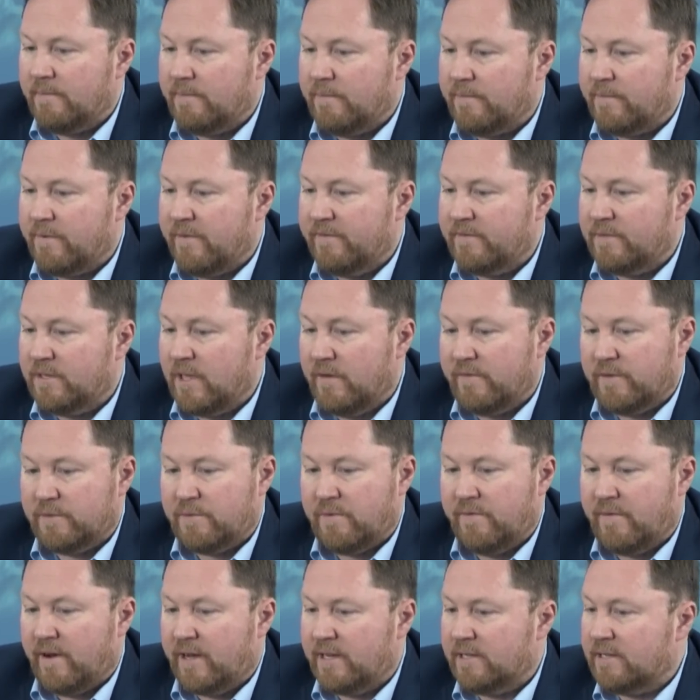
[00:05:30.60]
service
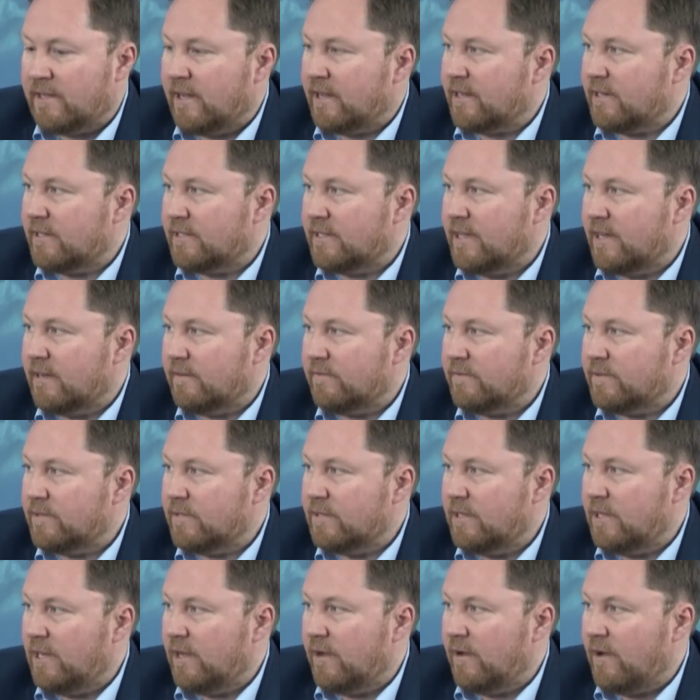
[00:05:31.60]
providers like ourselves,
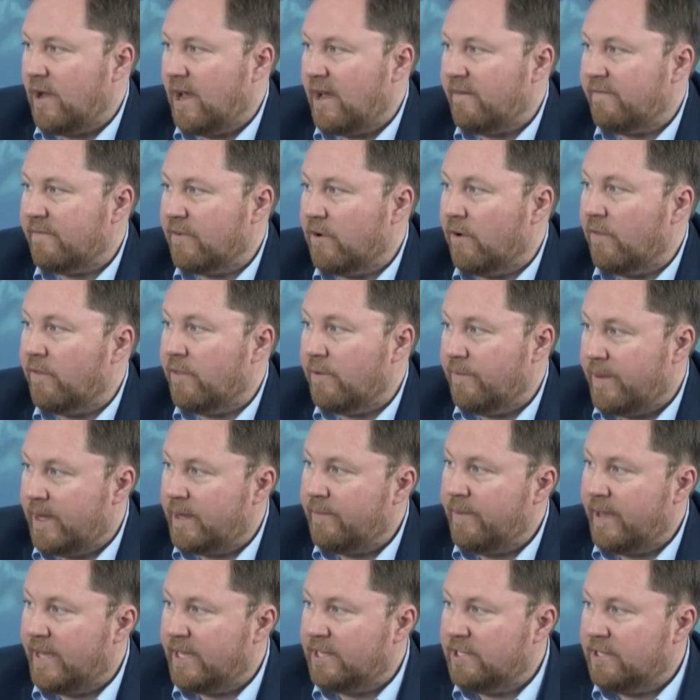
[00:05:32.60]
have got the big
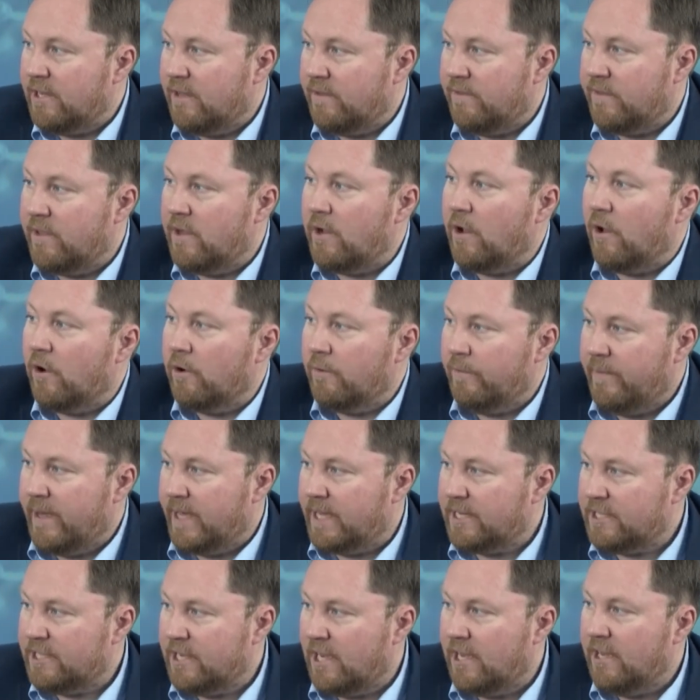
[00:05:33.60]
picture, the long
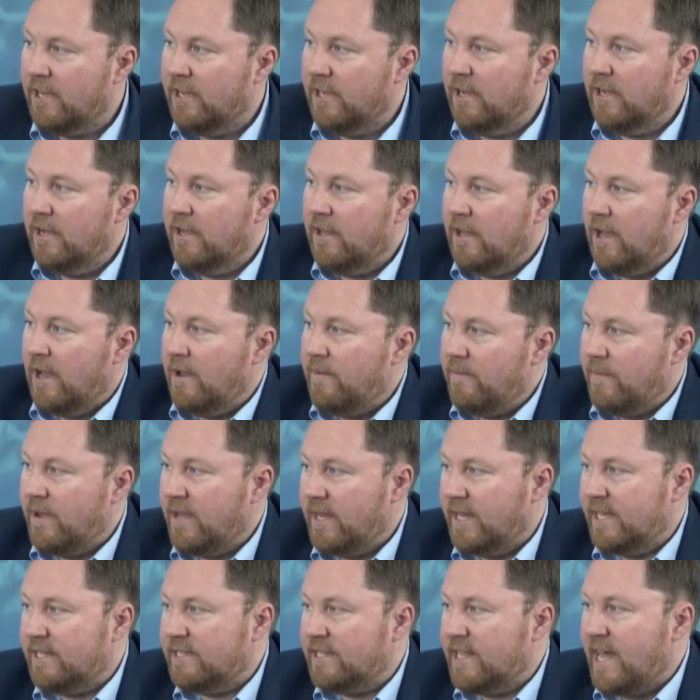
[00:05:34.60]
picture, and
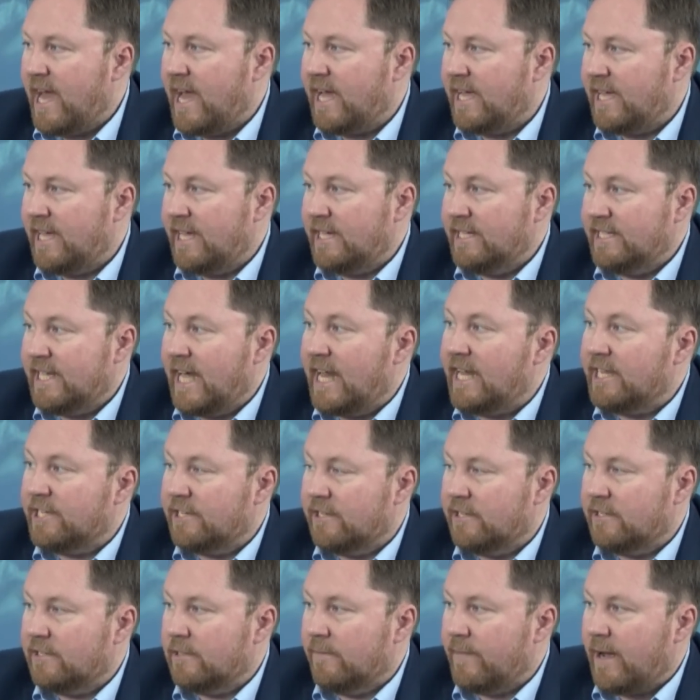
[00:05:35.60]
it's that
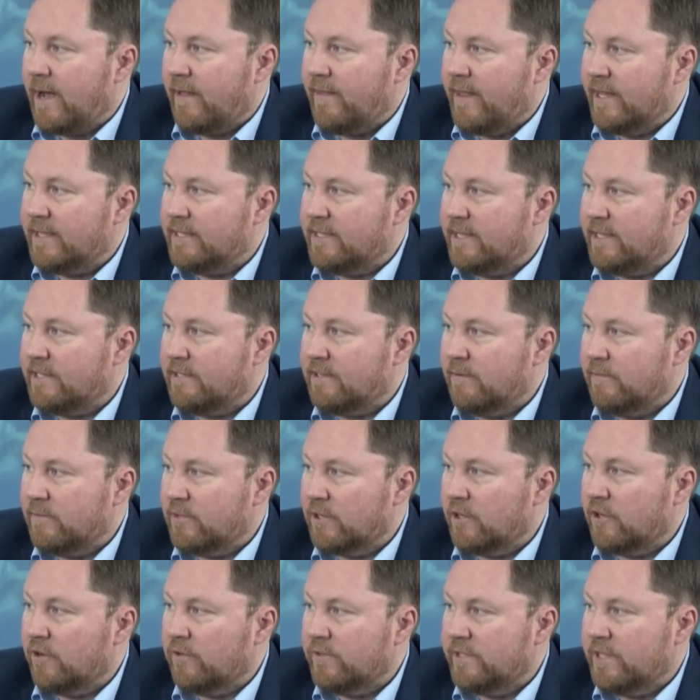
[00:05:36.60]
intelligence about their systems and
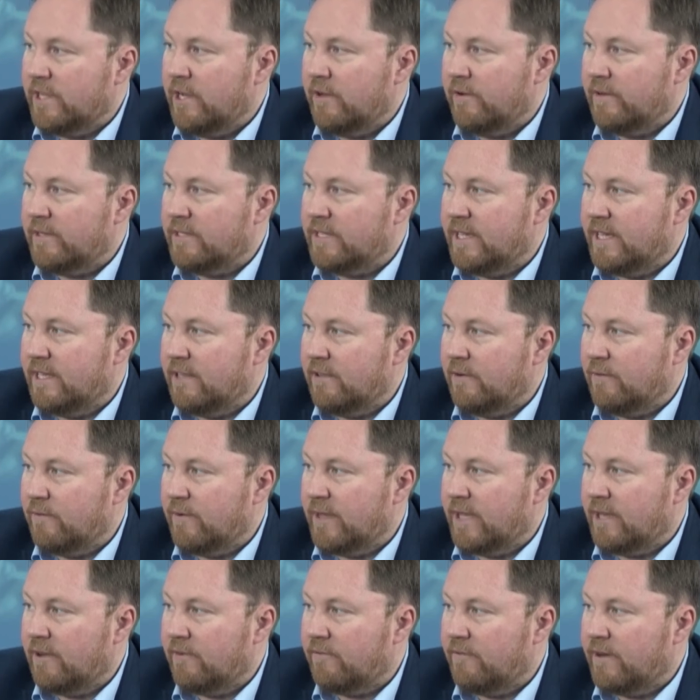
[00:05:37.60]
continuity that we
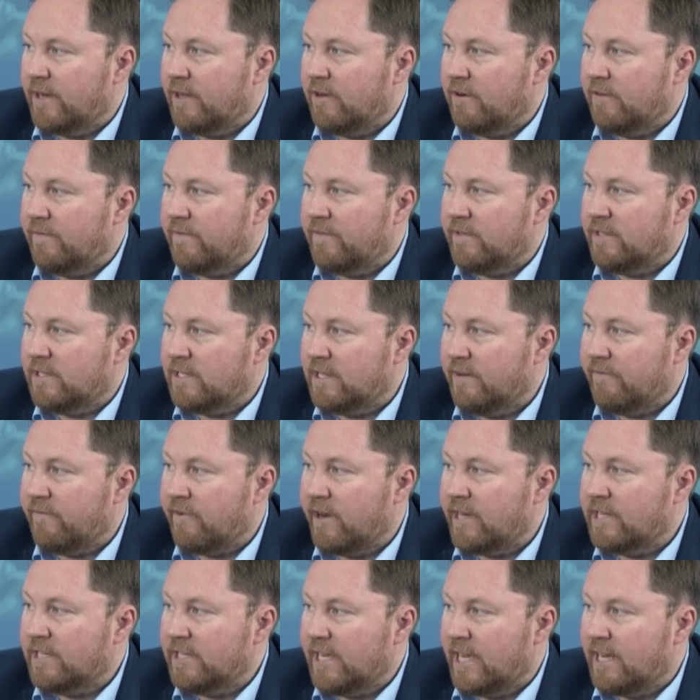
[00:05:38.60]
can really offer to
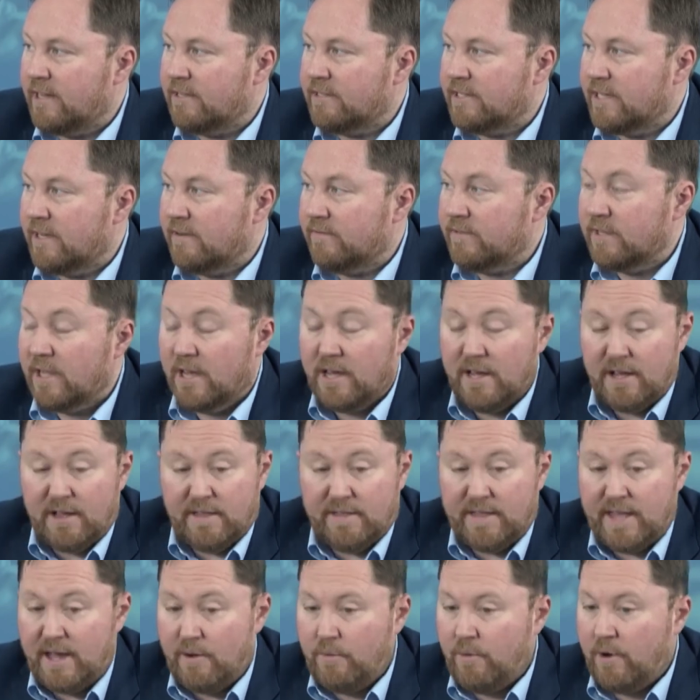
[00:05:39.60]
differentiate ourselves.
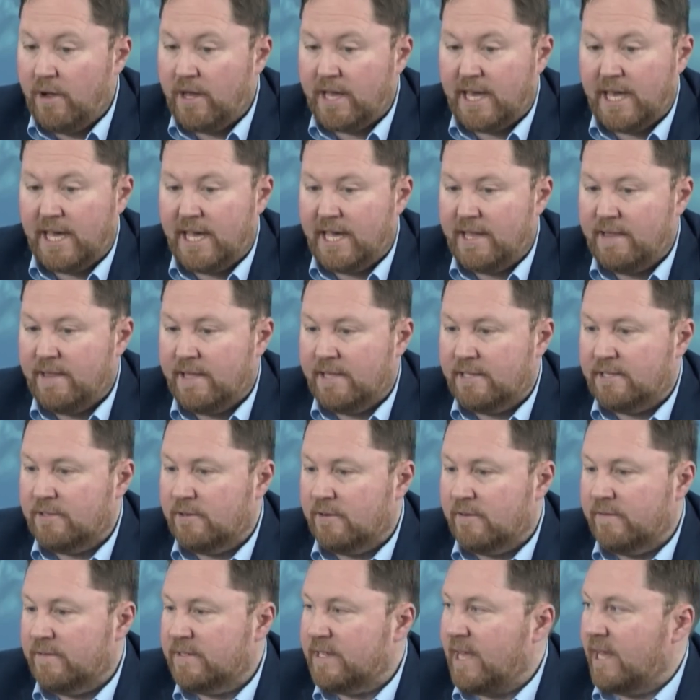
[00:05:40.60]
They're working in this sort
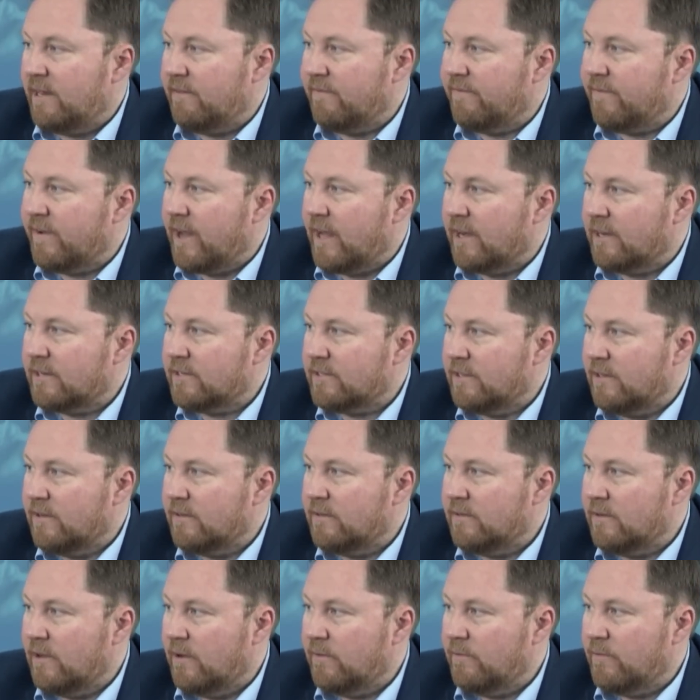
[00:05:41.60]
of state of flux
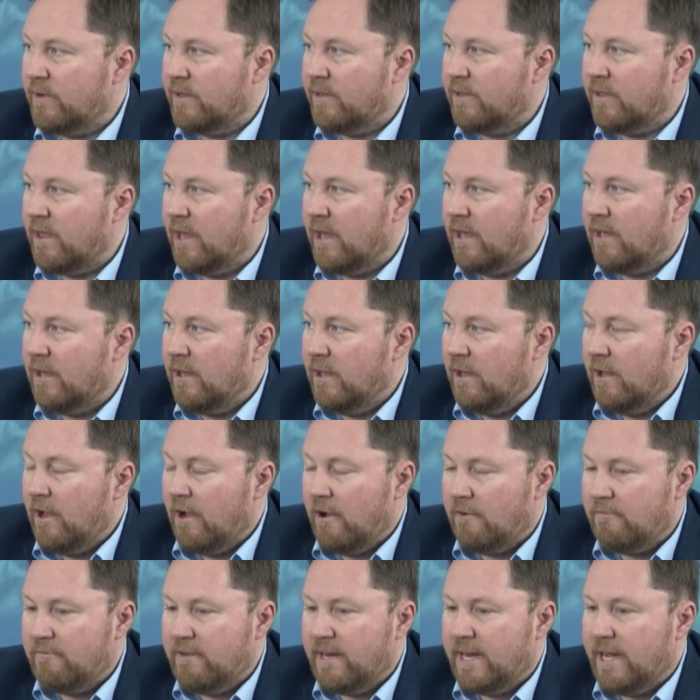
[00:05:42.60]
and with a
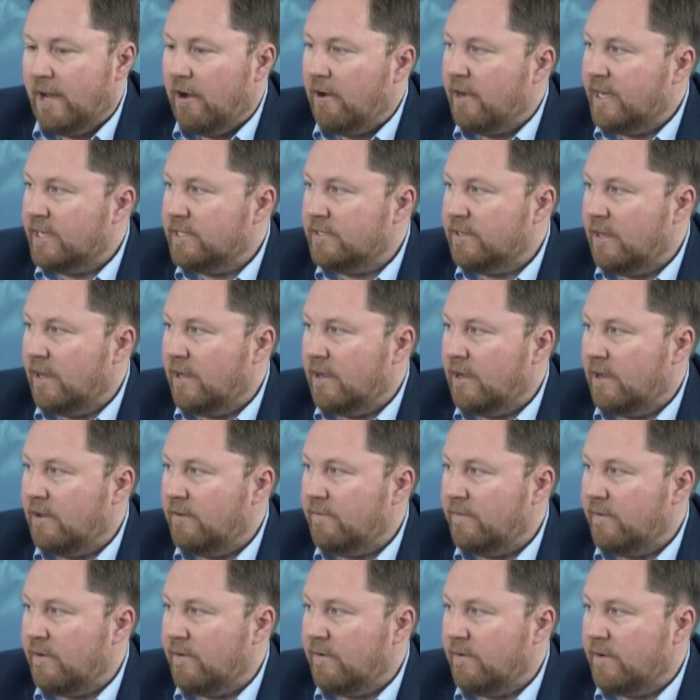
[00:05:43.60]
really high
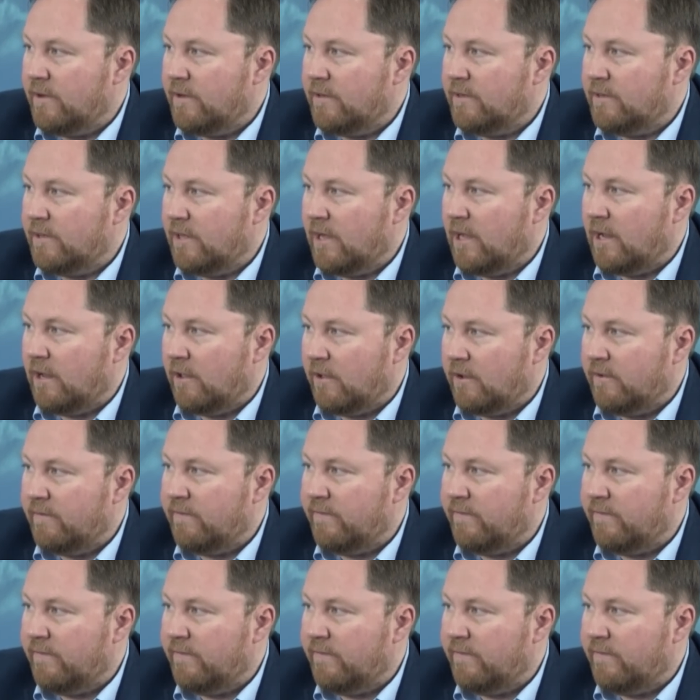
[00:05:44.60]
turnover and a lot of